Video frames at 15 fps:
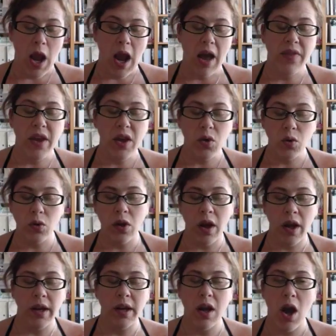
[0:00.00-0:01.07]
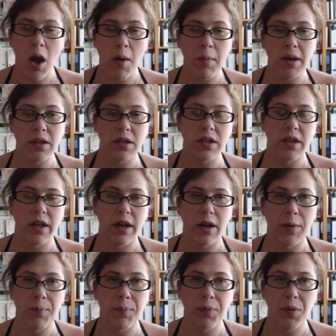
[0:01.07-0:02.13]
And they all kind of come
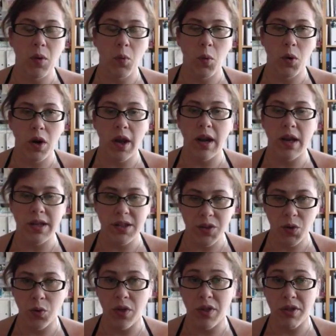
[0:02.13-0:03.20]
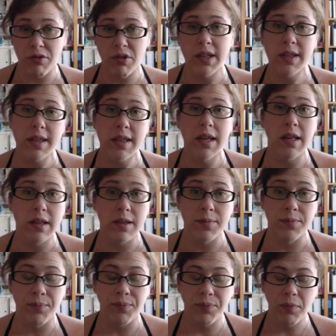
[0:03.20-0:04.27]
under what I like to call the 3 C's.
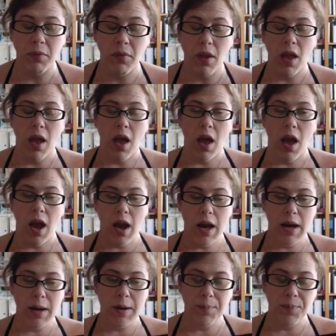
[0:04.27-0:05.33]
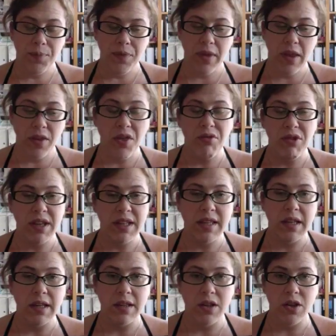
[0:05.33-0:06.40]
Now, the 3
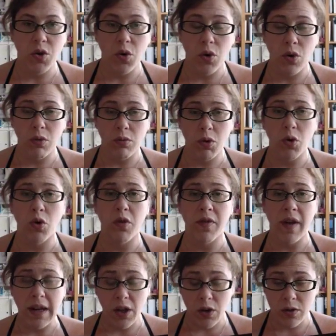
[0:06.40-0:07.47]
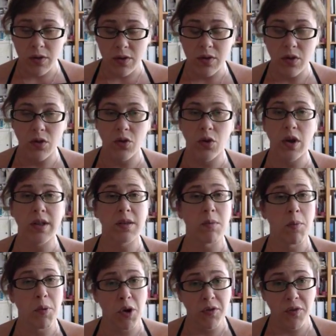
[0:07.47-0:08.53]
C's are your core values, your
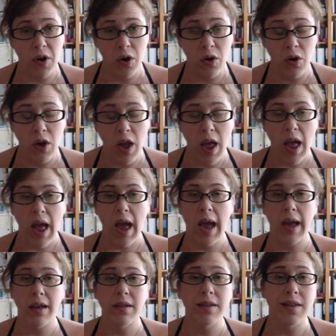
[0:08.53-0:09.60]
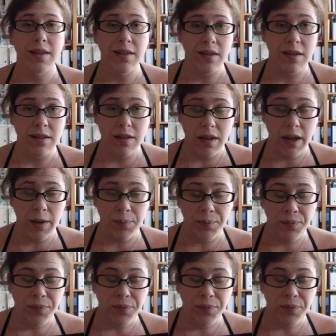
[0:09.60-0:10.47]
customer profile, and consistency.